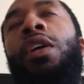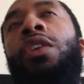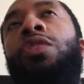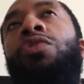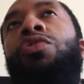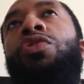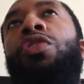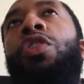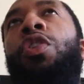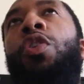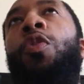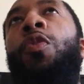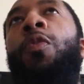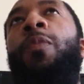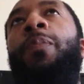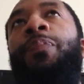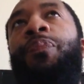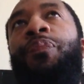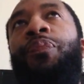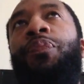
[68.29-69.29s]

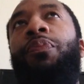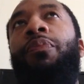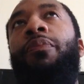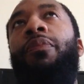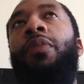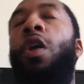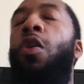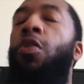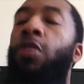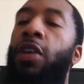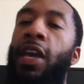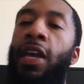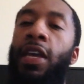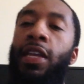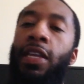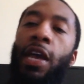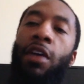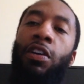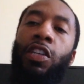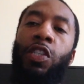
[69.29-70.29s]
So, okay,
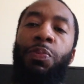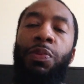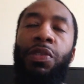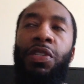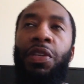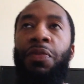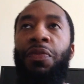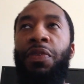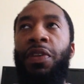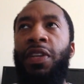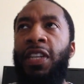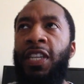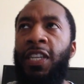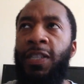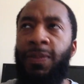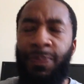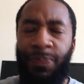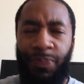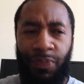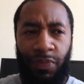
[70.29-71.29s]
now
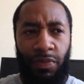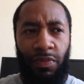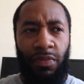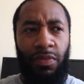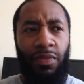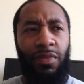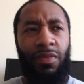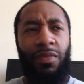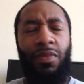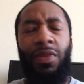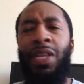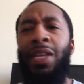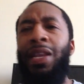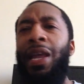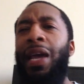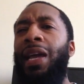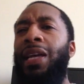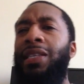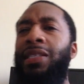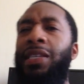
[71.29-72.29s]
specifically,
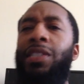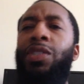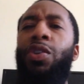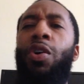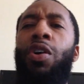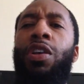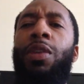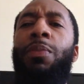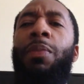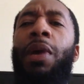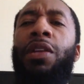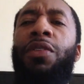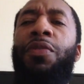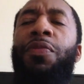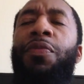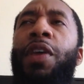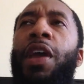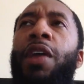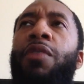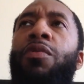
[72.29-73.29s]
like I said, talking about the
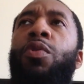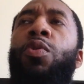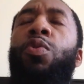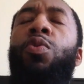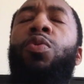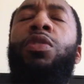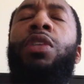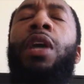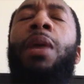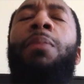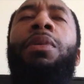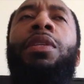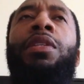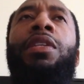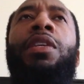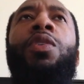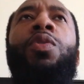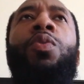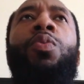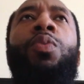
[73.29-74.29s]
pharaohs, I'm gonna
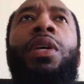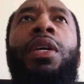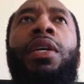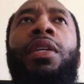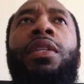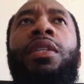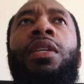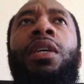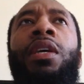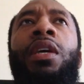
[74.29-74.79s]
deal with